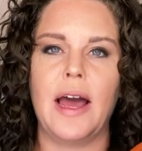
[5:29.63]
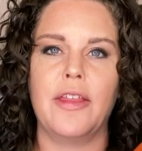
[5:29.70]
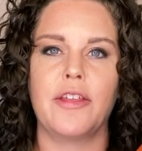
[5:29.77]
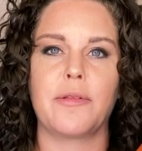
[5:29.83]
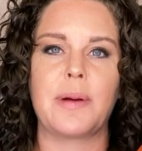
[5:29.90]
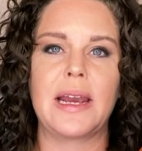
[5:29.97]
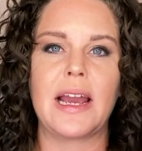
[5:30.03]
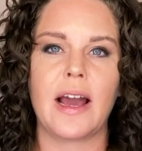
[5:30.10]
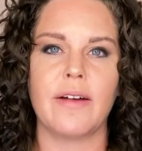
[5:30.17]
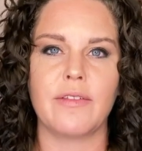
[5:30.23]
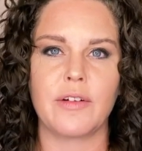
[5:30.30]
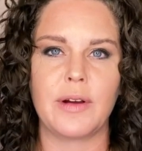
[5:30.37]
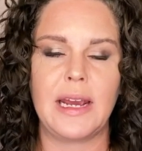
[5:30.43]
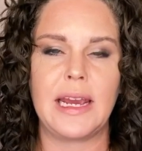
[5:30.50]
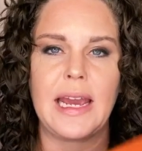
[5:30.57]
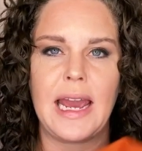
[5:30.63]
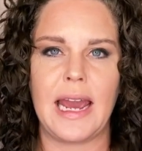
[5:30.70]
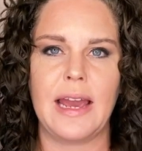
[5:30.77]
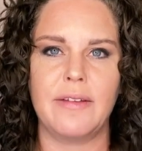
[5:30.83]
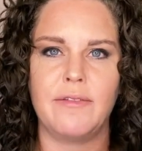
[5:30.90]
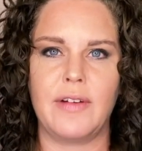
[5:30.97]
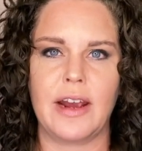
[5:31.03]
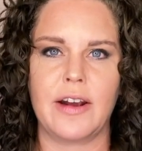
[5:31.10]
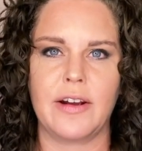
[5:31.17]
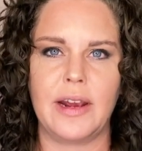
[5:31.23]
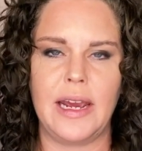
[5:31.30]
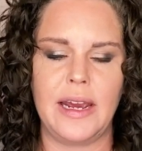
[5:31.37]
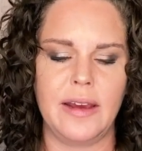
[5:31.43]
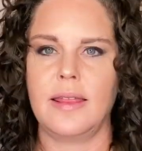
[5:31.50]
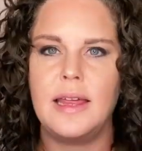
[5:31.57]
the recovery can
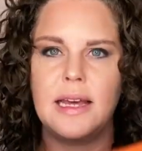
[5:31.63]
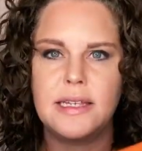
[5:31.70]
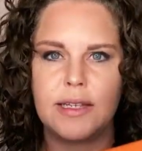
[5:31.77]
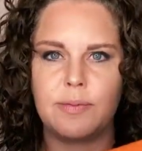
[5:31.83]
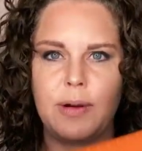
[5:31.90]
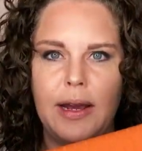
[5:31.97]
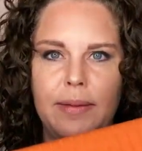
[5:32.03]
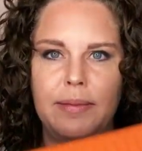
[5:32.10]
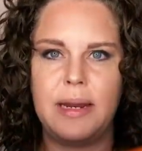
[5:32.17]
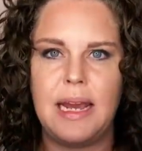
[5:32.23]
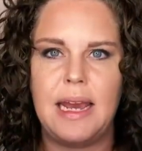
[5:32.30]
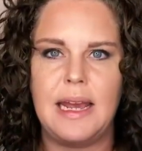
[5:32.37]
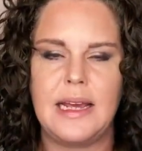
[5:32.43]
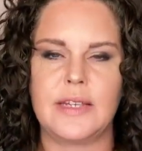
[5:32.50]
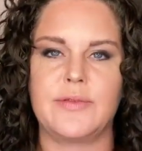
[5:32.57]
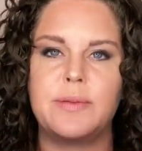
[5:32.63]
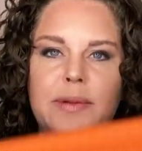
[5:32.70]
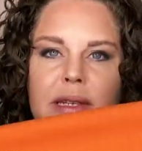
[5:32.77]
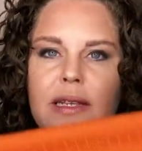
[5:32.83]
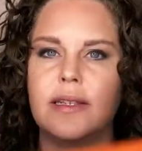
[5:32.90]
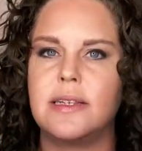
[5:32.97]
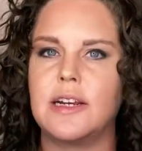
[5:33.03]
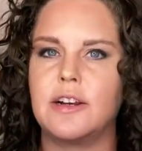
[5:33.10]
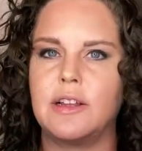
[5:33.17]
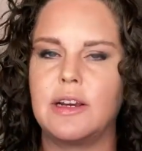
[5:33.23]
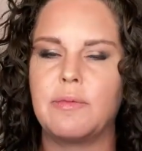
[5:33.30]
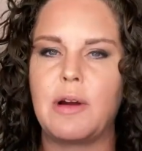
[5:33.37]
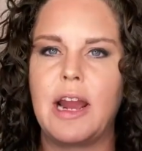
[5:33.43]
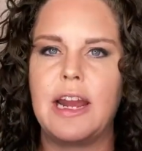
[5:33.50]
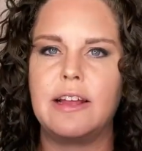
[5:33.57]
vary. This rib knit is from Sincerely
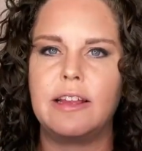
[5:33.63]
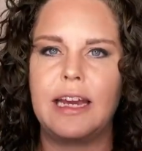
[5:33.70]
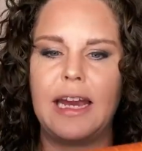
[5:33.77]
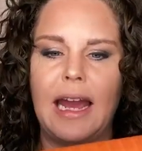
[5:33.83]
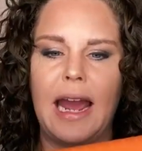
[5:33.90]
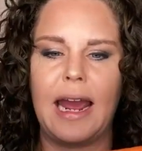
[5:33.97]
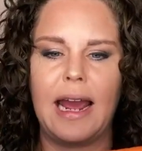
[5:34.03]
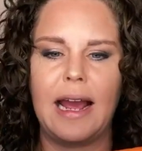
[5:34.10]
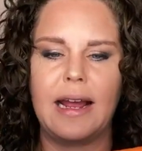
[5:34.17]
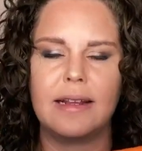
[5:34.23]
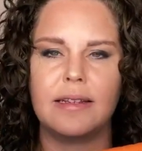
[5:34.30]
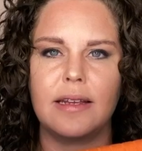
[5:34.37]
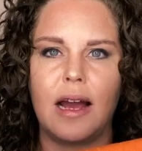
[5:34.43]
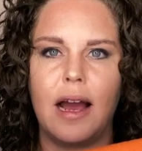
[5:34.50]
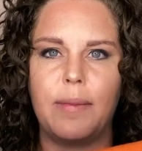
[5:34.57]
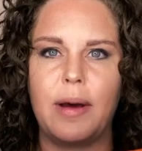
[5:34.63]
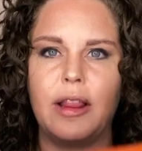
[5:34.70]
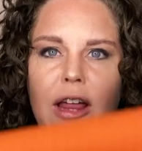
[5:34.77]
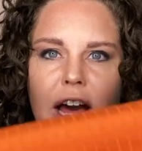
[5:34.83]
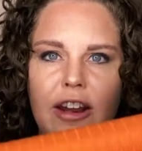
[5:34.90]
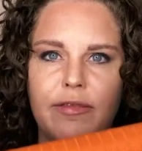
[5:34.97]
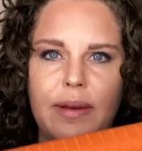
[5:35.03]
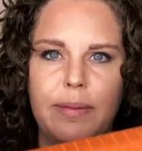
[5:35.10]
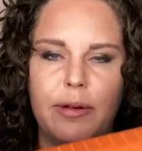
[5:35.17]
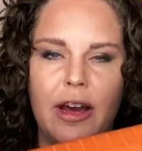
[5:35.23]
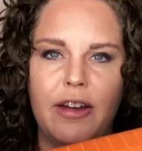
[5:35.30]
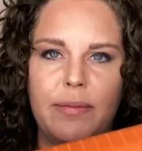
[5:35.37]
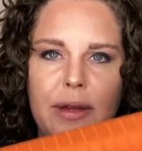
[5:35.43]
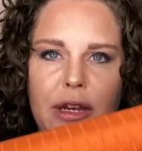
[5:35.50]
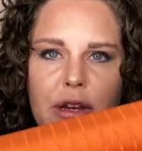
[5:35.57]
Rylee, and a lot of people
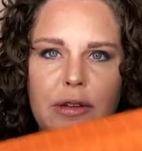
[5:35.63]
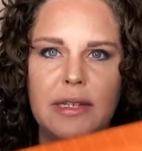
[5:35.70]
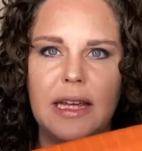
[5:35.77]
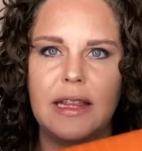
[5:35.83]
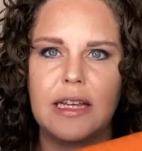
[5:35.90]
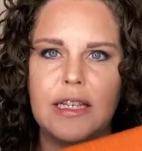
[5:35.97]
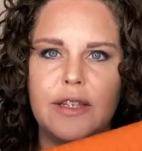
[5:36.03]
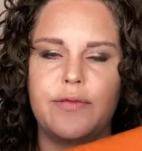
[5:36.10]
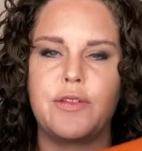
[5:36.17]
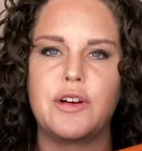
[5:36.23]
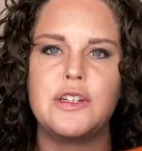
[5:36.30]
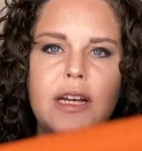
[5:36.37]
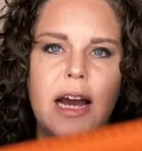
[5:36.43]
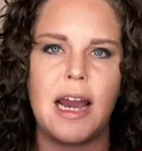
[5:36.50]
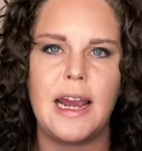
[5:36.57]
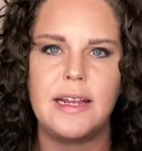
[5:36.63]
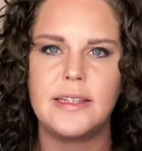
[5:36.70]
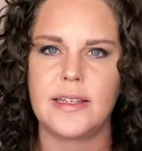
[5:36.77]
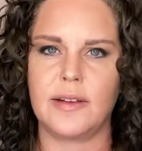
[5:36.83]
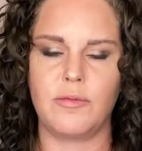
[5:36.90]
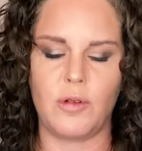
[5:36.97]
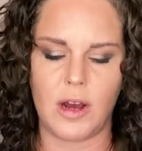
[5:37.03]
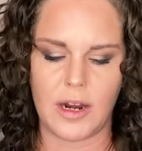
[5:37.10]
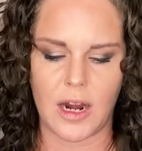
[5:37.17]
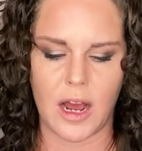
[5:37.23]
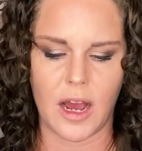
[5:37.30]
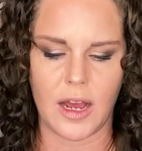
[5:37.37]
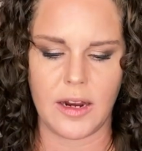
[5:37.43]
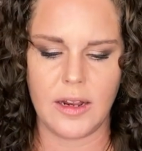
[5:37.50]
have been using this for tights and whatnot.